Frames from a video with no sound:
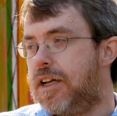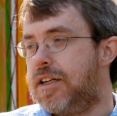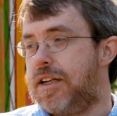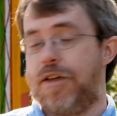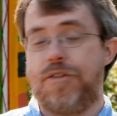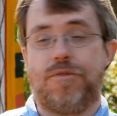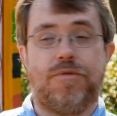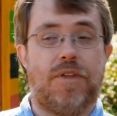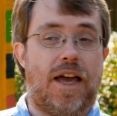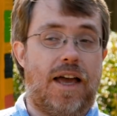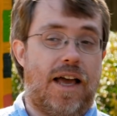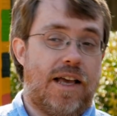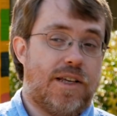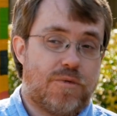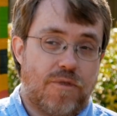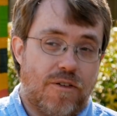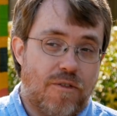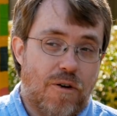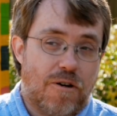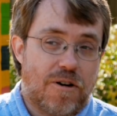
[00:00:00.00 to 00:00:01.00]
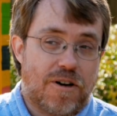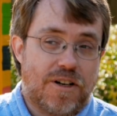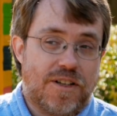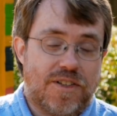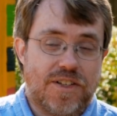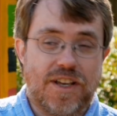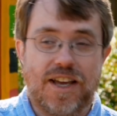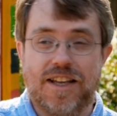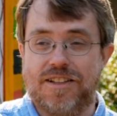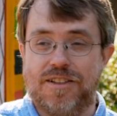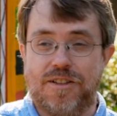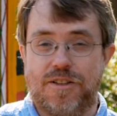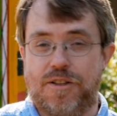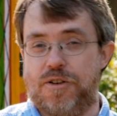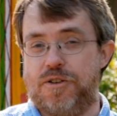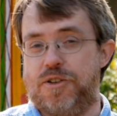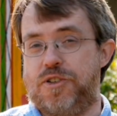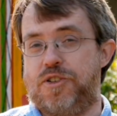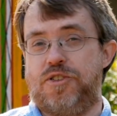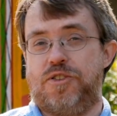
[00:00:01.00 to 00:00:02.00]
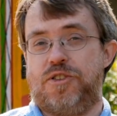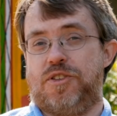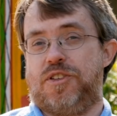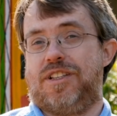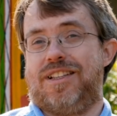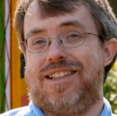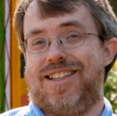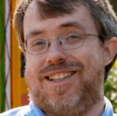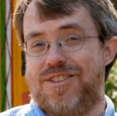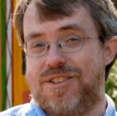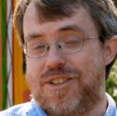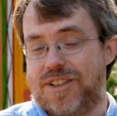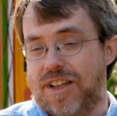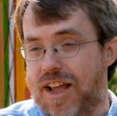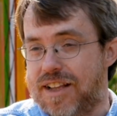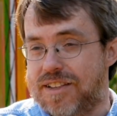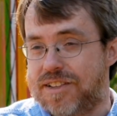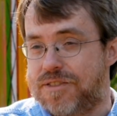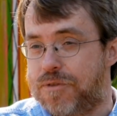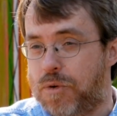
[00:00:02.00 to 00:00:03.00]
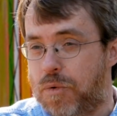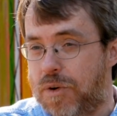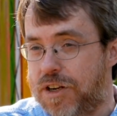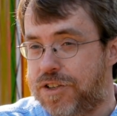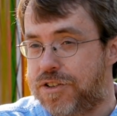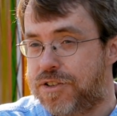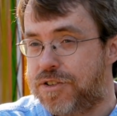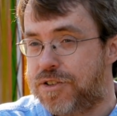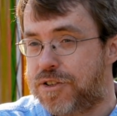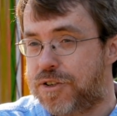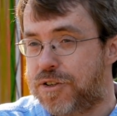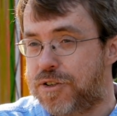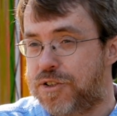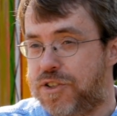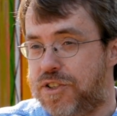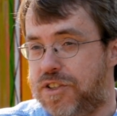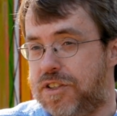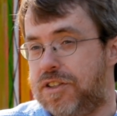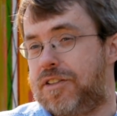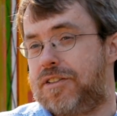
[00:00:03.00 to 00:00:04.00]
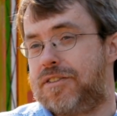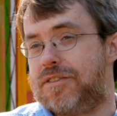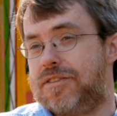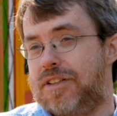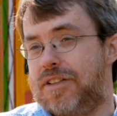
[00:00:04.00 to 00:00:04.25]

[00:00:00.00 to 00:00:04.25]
Now, as we've already said, there's lots of questions that are still